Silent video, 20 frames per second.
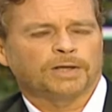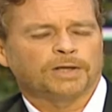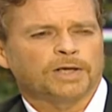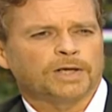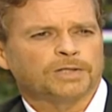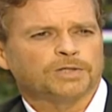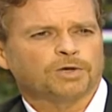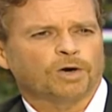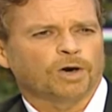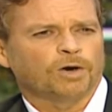
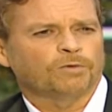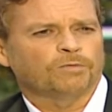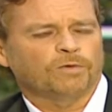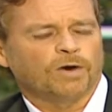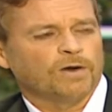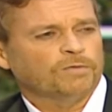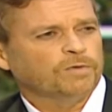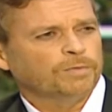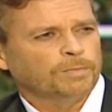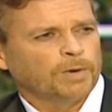Mark
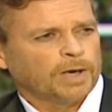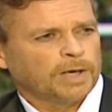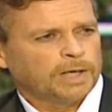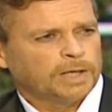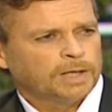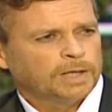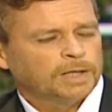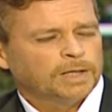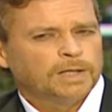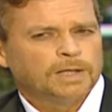Parker will
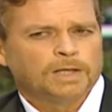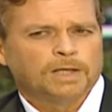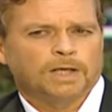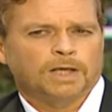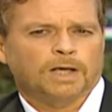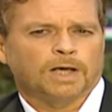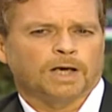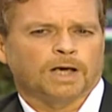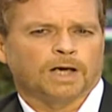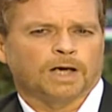make just
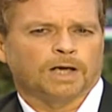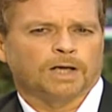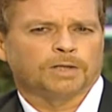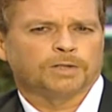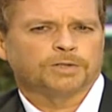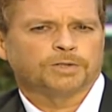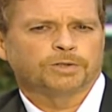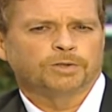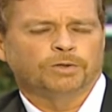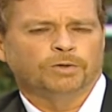under
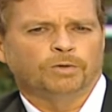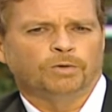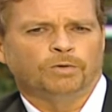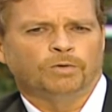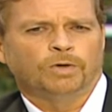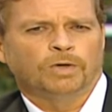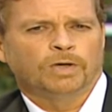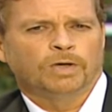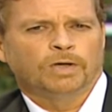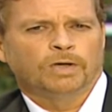$4
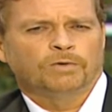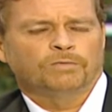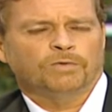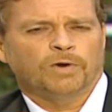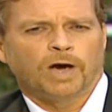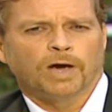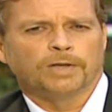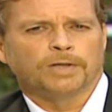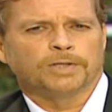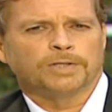million.
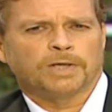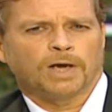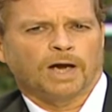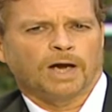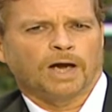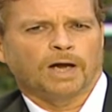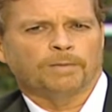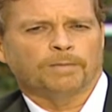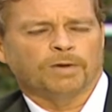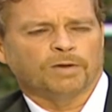
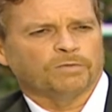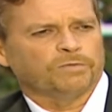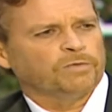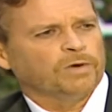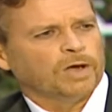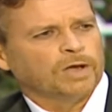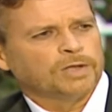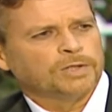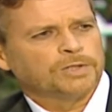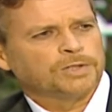Compare
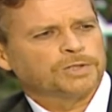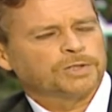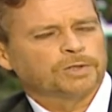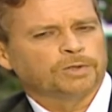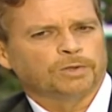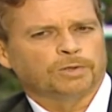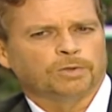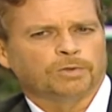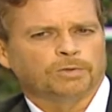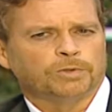that to the
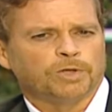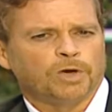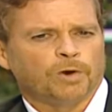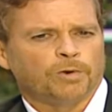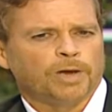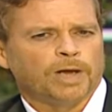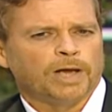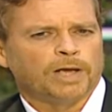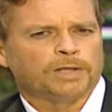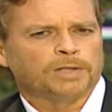
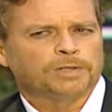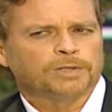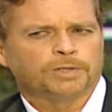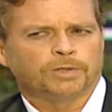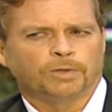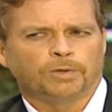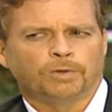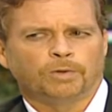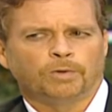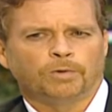$47 million
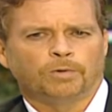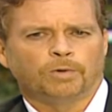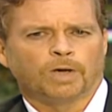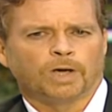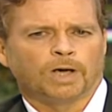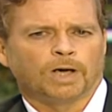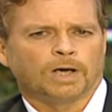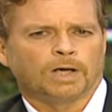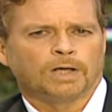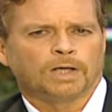he
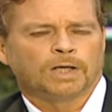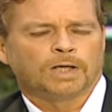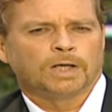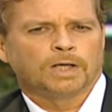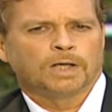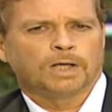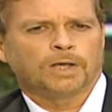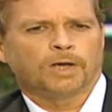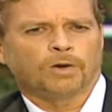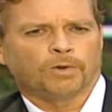made last
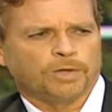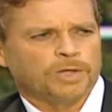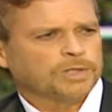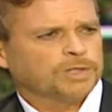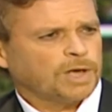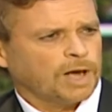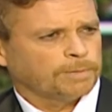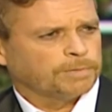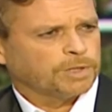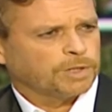year.
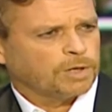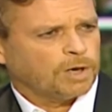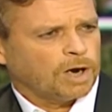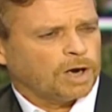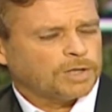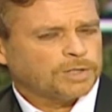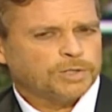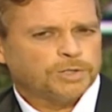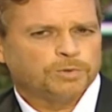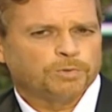That amounts
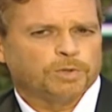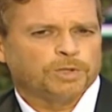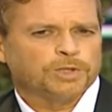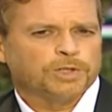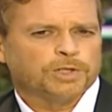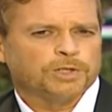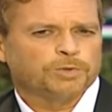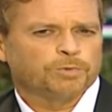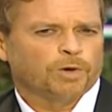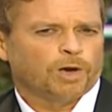to a
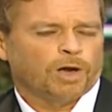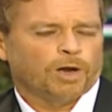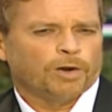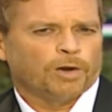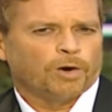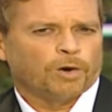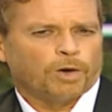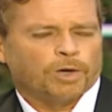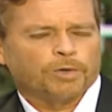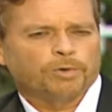
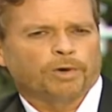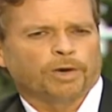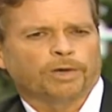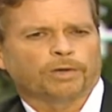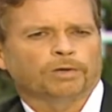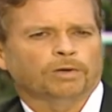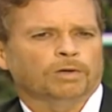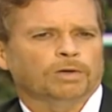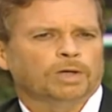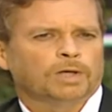
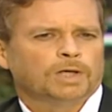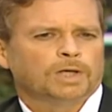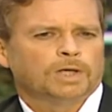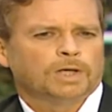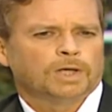71% cut.